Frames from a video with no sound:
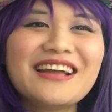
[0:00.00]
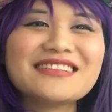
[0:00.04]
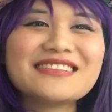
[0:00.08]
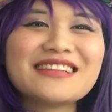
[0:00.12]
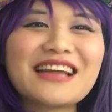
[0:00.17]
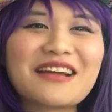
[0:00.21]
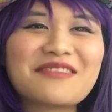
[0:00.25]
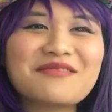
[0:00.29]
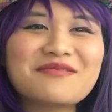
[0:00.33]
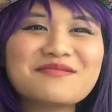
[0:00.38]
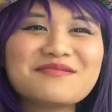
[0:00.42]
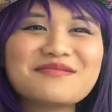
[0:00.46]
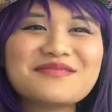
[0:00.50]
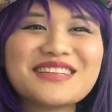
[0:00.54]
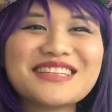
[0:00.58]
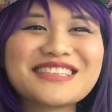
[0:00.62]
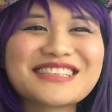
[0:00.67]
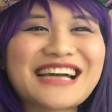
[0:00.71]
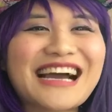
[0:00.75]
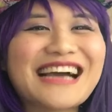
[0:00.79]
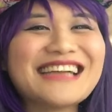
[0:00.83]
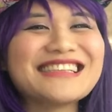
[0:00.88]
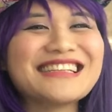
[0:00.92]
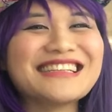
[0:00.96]
He's like, this
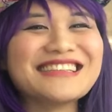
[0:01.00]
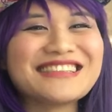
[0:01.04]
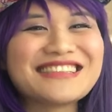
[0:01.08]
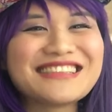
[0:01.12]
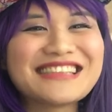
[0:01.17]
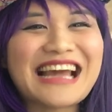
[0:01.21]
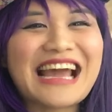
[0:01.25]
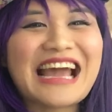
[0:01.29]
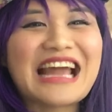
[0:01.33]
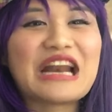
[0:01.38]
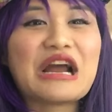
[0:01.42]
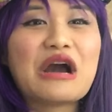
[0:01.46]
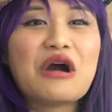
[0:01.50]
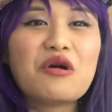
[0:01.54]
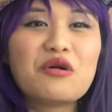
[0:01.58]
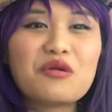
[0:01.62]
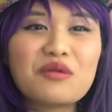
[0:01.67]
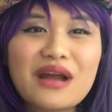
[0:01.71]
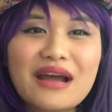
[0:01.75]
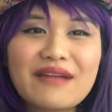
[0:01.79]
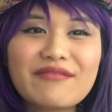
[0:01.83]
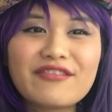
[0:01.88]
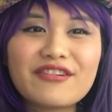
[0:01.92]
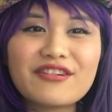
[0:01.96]
guy's insane.
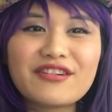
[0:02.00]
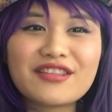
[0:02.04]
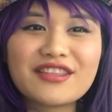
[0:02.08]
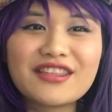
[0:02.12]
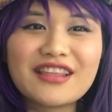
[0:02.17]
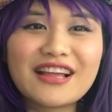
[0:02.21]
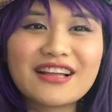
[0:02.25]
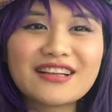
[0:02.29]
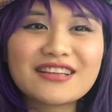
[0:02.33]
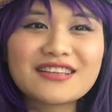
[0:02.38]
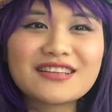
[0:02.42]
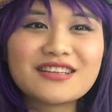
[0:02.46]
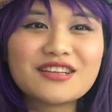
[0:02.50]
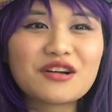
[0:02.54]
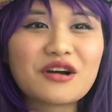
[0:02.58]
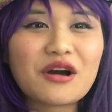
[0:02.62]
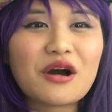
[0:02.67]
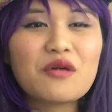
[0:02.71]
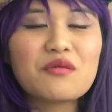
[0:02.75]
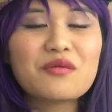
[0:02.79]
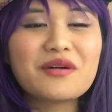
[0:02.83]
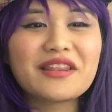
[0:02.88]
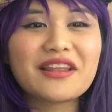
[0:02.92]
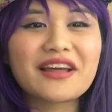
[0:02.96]
Who'd ever think to
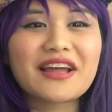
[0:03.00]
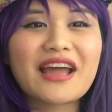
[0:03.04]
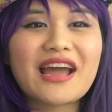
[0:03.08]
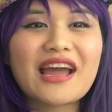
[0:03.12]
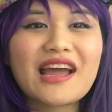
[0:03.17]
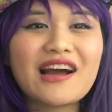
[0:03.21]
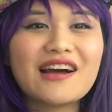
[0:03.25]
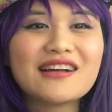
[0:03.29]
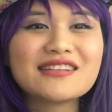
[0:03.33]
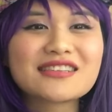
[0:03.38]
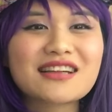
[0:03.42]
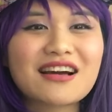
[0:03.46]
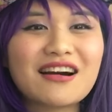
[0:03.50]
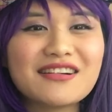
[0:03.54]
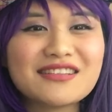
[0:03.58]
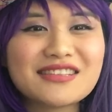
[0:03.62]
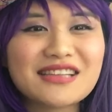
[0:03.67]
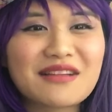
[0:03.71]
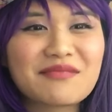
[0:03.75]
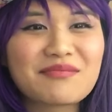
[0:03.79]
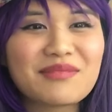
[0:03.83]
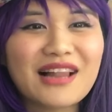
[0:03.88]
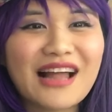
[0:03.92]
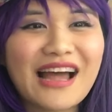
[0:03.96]
go with a chaos
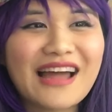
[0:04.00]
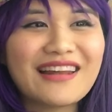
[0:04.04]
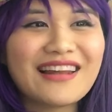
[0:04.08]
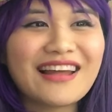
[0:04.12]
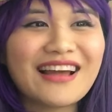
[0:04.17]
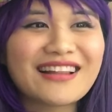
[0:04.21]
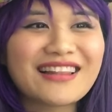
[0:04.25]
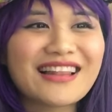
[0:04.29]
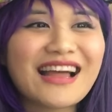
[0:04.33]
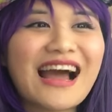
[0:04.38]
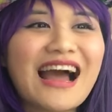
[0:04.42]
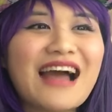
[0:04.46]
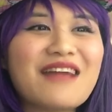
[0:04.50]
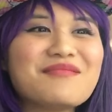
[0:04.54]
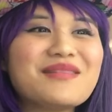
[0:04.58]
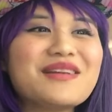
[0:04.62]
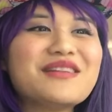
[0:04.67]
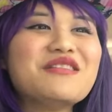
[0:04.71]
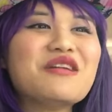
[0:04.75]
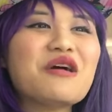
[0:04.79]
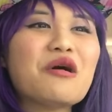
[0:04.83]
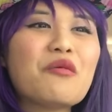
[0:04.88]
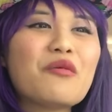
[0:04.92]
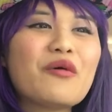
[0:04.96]
causing plan like that? I
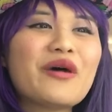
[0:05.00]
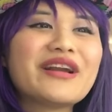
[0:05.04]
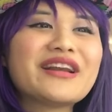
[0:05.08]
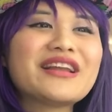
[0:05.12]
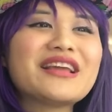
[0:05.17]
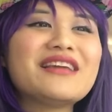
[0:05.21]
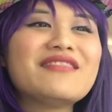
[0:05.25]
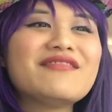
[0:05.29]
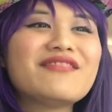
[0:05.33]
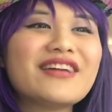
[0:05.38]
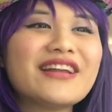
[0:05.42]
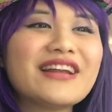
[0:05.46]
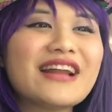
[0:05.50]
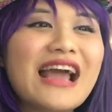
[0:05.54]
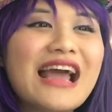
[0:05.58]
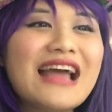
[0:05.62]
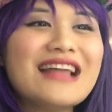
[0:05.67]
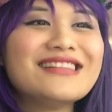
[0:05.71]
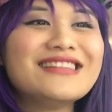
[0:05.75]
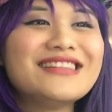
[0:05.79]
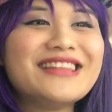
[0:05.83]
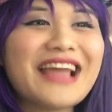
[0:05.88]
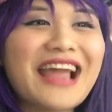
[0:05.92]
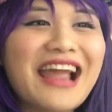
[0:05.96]
mean, no one even
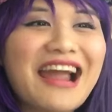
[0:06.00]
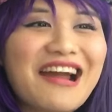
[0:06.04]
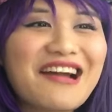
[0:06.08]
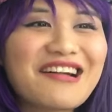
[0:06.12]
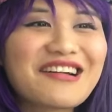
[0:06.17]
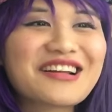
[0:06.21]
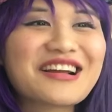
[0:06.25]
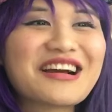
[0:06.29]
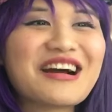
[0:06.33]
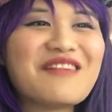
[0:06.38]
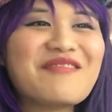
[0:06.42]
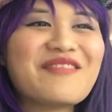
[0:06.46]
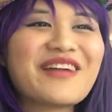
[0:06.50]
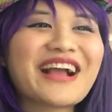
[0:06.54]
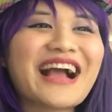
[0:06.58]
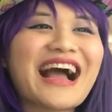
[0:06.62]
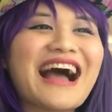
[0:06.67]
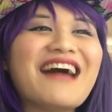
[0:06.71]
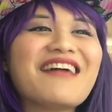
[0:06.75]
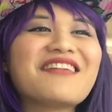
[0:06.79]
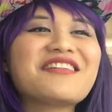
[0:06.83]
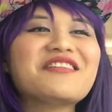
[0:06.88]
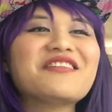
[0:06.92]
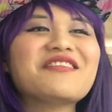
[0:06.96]
dared coming
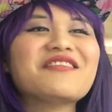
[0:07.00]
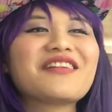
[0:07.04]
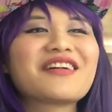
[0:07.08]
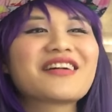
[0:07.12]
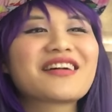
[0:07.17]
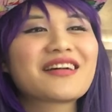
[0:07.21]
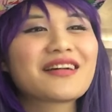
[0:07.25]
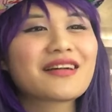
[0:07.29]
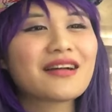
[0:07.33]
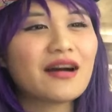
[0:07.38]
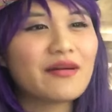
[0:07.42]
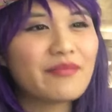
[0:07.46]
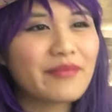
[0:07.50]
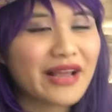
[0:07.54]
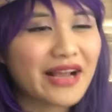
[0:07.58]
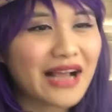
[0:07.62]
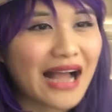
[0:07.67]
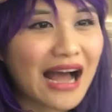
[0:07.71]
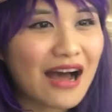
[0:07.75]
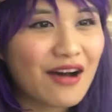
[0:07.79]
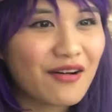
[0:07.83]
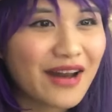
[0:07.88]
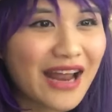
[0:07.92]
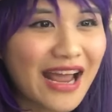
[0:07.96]

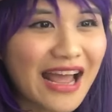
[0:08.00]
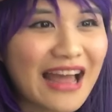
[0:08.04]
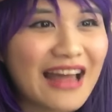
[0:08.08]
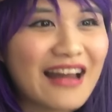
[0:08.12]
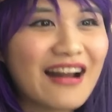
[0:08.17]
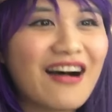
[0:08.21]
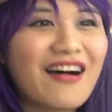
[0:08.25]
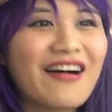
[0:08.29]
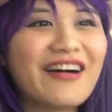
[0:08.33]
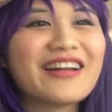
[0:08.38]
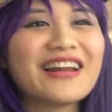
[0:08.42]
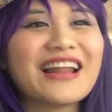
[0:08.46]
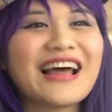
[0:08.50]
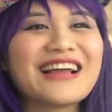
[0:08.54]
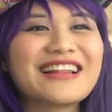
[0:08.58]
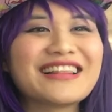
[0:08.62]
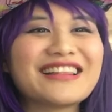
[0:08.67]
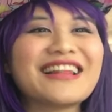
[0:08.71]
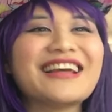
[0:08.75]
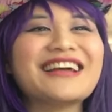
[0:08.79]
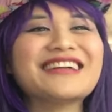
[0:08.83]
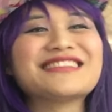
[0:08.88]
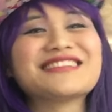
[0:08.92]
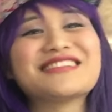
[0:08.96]
out head on
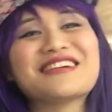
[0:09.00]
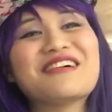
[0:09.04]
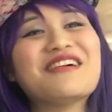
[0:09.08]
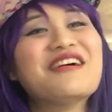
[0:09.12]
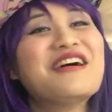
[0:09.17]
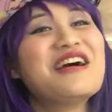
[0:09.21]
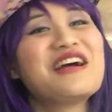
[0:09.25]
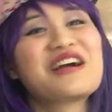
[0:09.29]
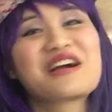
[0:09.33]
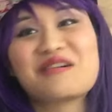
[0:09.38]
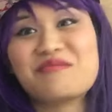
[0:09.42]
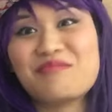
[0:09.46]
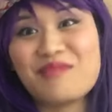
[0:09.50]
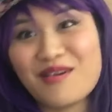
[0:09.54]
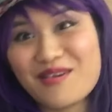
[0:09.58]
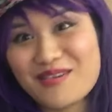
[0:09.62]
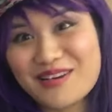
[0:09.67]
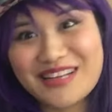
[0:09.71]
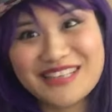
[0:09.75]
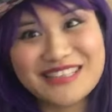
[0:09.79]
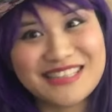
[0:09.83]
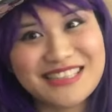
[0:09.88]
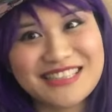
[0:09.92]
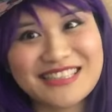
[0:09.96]
like this. So
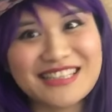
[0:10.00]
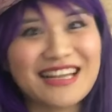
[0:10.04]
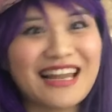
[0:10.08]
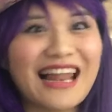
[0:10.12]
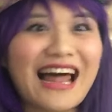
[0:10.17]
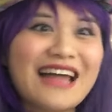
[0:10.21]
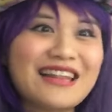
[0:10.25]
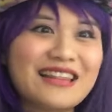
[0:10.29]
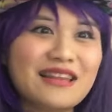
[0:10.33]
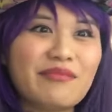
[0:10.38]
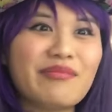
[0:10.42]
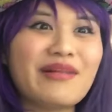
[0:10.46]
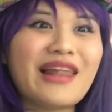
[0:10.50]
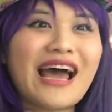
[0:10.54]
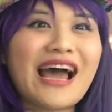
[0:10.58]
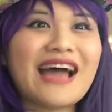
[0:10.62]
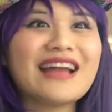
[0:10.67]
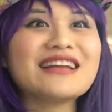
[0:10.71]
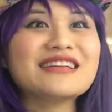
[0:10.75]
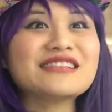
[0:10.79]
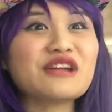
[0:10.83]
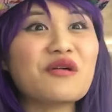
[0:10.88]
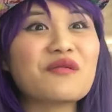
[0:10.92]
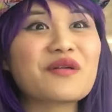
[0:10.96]
Capone is just glad the
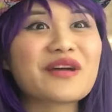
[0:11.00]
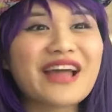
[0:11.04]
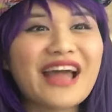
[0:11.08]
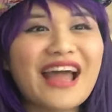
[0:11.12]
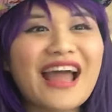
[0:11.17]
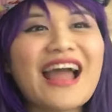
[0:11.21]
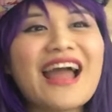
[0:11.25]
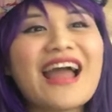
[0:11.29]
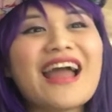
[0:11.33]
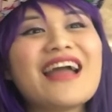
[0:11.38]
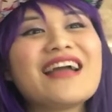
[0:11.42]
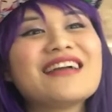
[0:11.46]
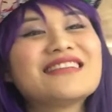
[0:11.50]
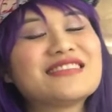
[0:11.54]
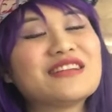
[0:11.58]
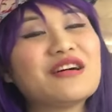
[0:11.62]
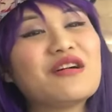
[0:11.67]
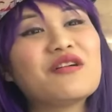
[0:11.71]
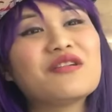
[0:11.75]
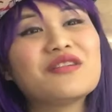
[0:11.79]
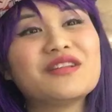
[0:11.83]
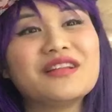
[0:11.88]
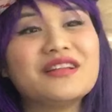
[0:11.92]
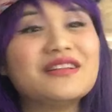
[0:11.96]
plan is okay.
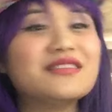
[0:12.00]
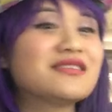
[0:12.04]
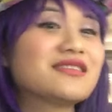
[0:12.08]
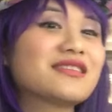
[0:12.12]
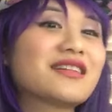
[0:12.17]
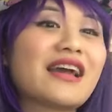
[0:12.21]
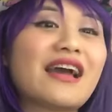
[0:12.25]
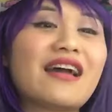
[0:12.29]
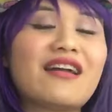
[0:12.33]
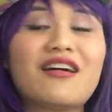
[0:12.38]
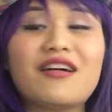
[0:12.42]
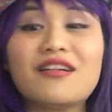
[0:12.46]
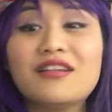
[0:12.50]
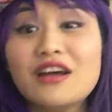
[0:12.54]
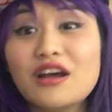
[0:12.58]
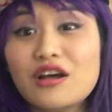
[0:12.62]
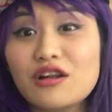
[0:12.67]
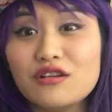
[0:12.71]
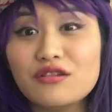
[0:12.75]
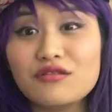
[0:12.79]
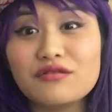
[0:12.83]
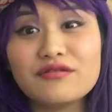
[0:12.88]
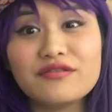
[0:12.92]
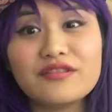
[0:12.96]
So he's get on
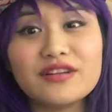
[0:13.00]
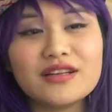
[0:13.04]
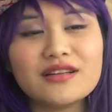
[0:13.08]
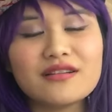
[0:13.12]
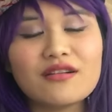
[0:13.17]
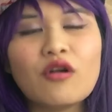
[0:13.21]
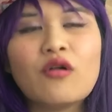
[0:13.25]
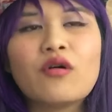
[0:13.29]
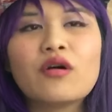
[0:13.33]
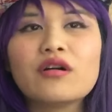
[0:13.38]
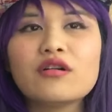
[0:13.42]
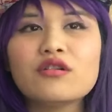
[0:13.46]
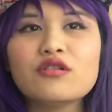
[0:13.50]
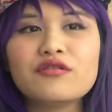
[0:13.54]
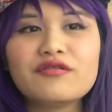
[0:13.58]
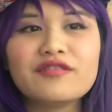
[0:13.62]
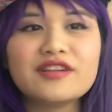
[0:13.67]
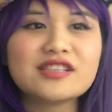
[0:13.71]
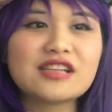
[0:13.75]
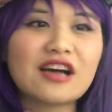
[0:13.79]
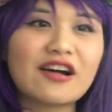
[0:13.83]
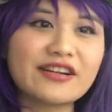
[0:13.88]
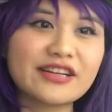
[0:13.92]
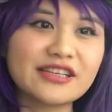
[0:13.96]
Luffy, or
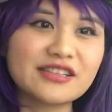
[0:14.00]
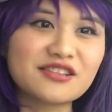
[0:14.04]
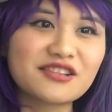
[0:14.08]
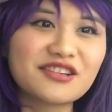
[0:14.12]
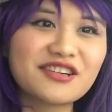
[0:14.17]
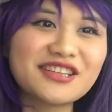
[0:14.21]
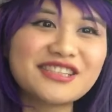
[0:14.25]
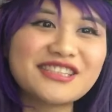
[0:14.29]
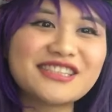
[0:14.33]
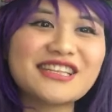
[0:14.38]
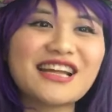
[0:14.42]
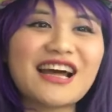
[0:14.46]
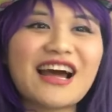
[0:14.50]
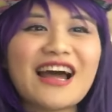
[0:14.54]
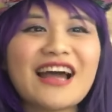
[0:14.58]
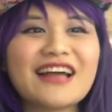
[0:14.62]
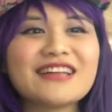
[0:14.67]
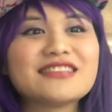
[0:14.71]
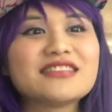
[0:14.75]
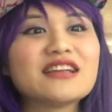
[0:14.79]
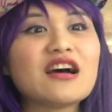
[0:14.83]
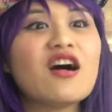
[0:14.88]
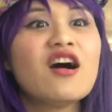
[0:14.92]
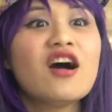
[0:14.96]
Luffy's on his good
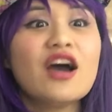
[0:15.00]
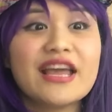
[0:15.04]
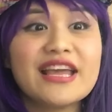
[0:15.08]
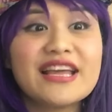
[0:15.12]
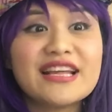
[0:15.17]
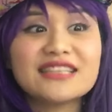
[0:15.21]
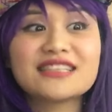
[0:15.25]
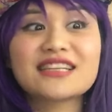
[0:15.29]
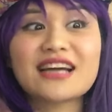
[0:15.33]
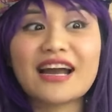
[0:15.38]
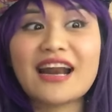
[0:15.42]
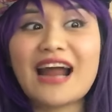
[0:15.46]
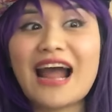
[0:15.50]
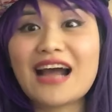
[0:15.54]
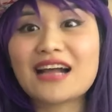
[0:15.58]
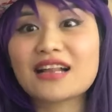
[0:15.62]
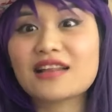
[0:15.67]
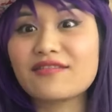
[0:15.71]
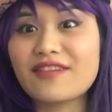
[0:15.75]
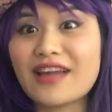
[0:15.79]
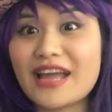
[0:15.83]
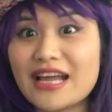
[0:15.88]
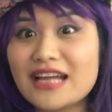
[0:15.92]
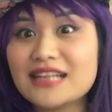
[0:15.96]
side. So he's got to
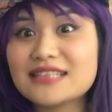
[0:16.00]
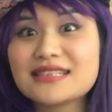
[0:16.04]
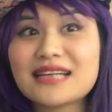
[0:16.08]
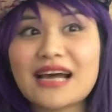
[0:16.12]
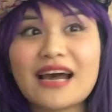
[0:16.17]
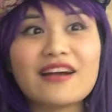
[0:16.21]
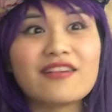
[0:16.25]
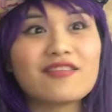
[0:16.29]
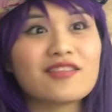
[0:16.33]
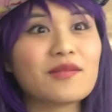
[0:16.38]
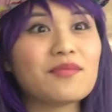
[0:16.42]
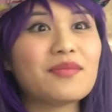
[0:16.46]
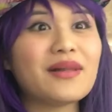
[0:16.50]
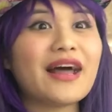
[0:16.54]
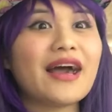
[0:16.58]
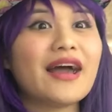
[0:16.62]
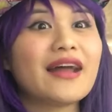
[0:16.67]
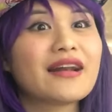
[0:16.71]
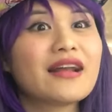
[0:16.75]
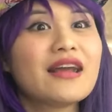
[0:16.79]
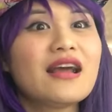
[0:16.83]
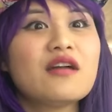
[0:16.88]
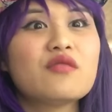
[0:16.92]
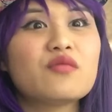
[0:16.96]
activate his side of the
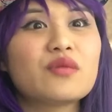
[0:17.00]
plan.